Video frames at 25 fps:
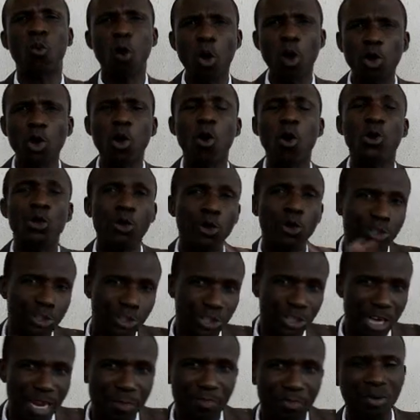work on your
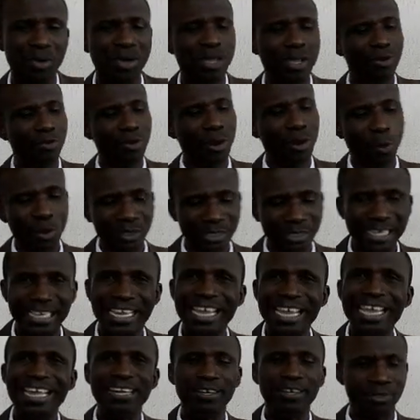shape. Once
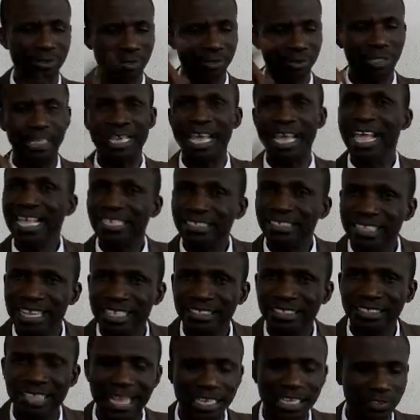again, the S
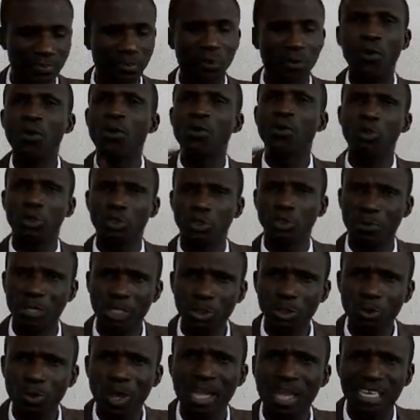there stands for your
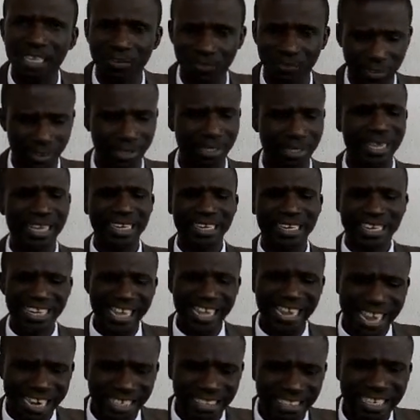spiritual gifts.
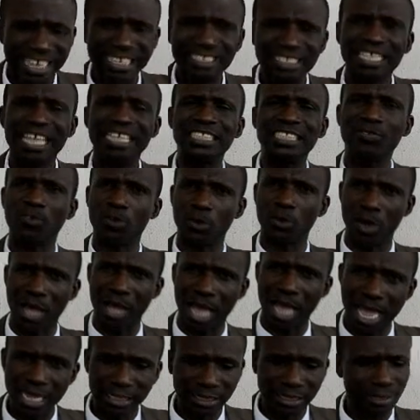The H there stands for your
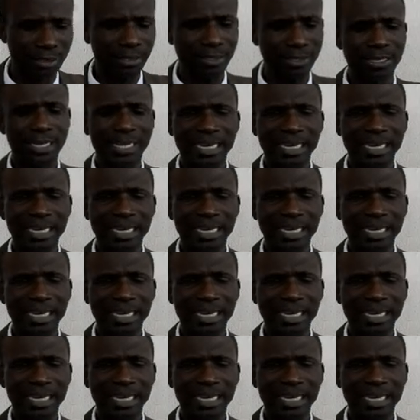heart.